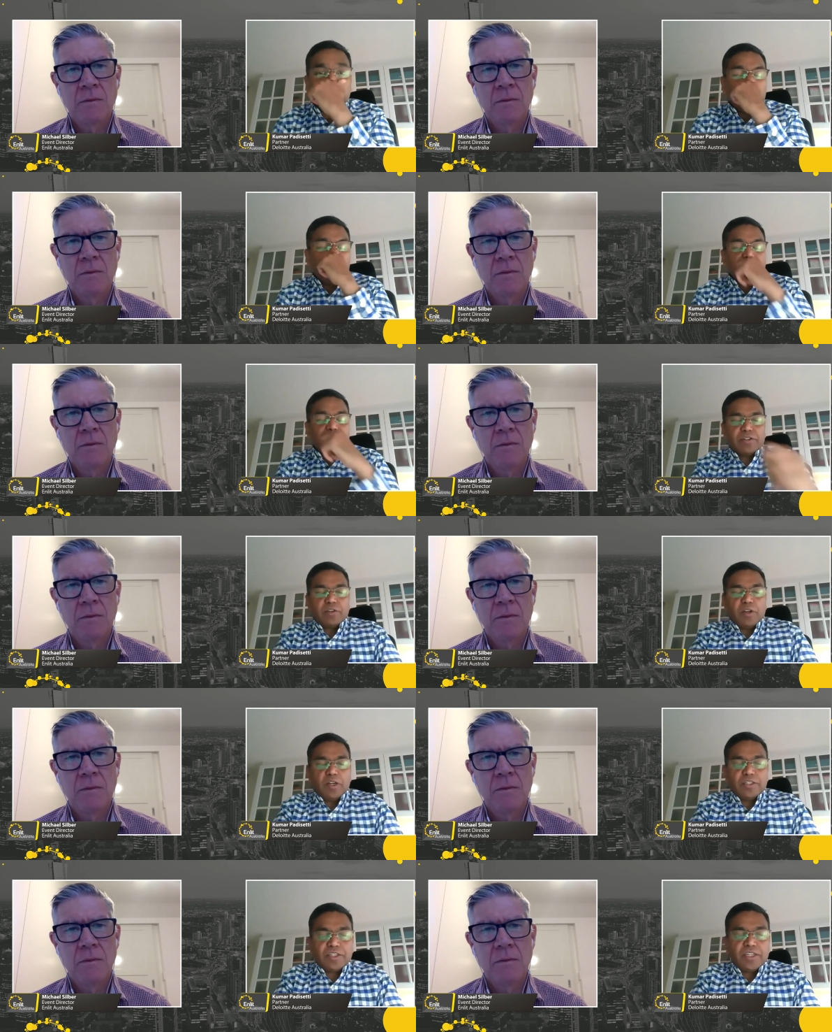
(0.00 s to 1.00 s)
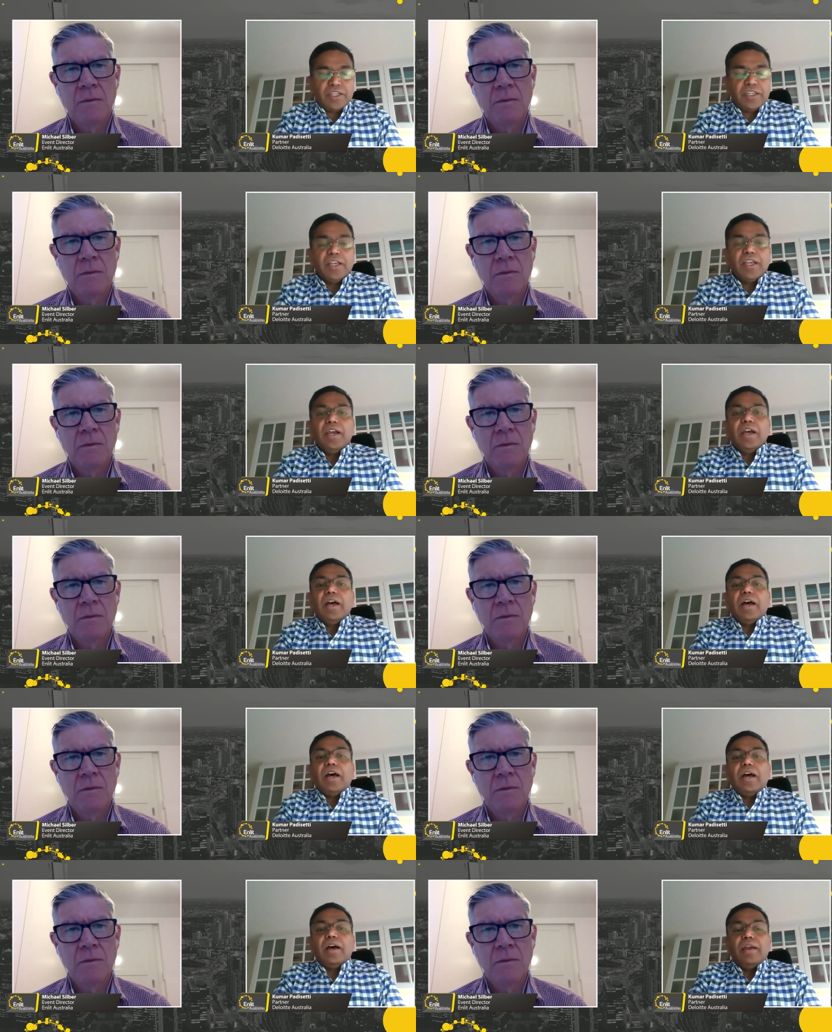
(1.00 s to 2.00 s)
Speaker 1: firming technology
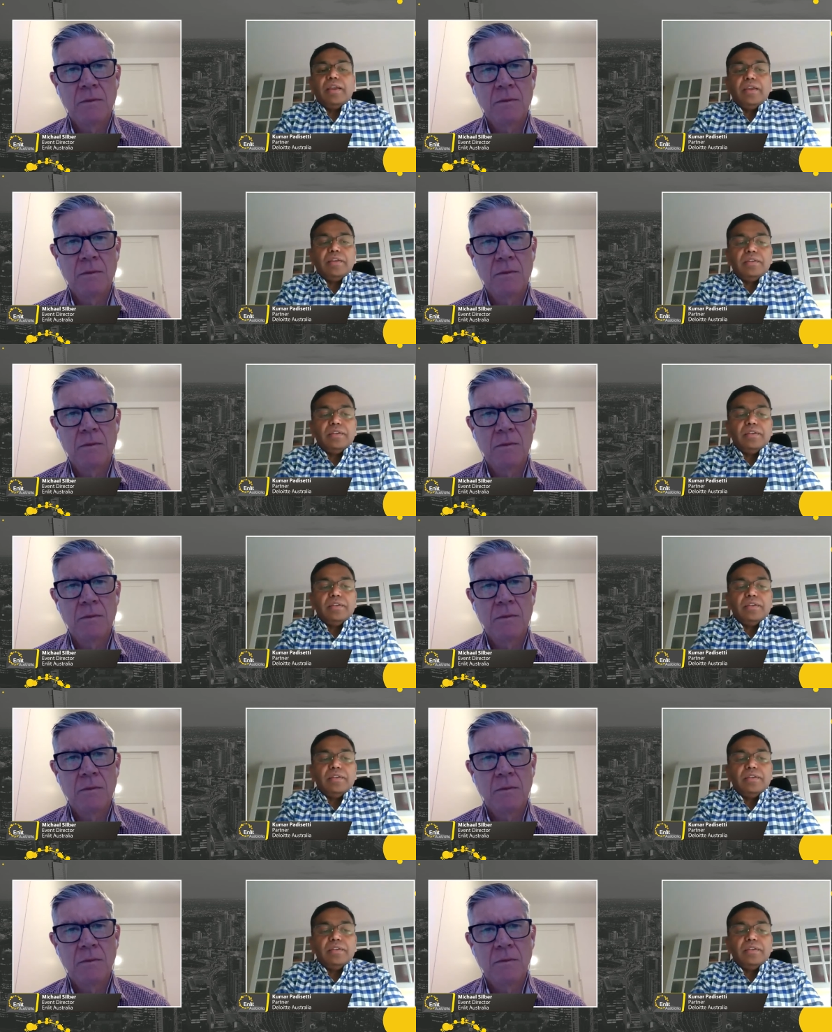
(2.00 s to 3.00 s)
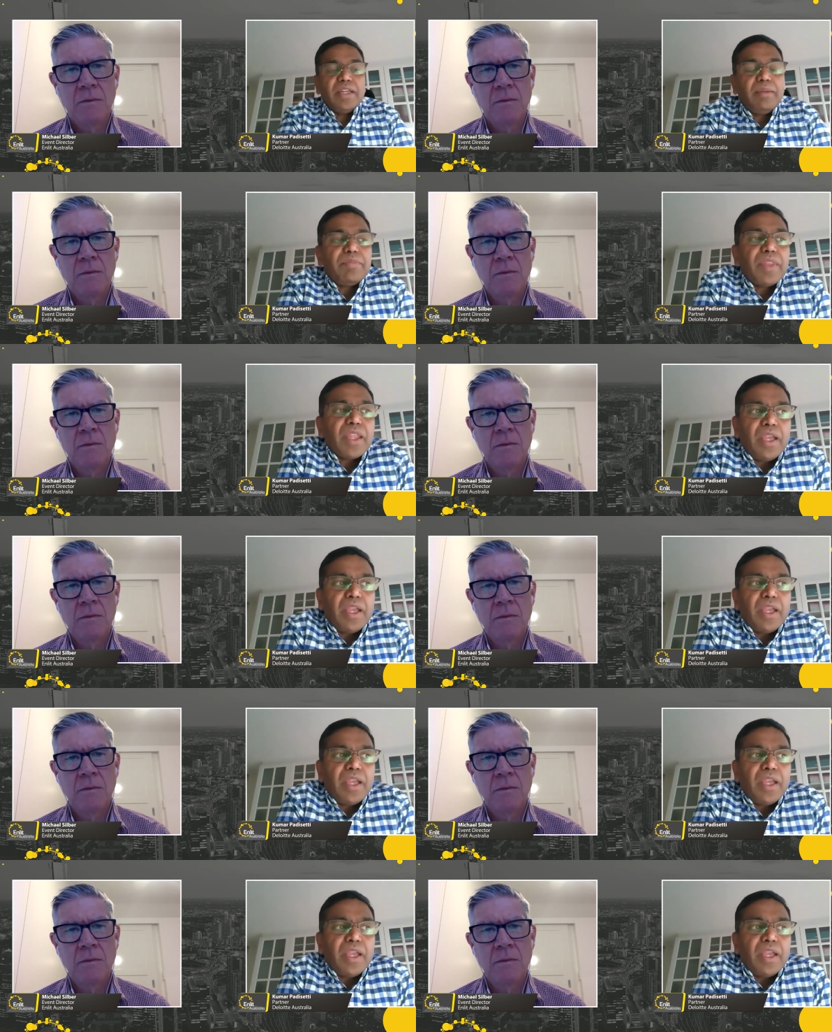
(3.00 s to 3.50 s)
uh, in, uh, in Benin.